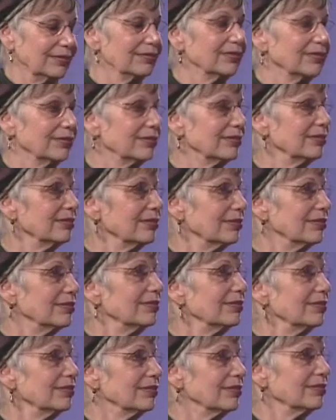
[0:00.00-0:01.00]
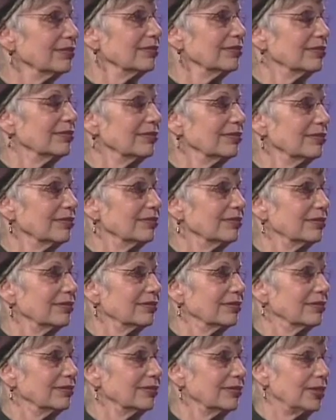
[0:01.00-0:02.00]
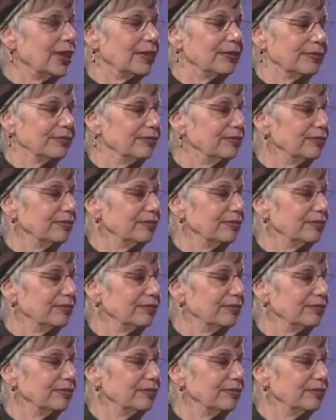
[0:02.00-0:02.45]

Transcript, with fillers: bet anything that's not what he wants. No.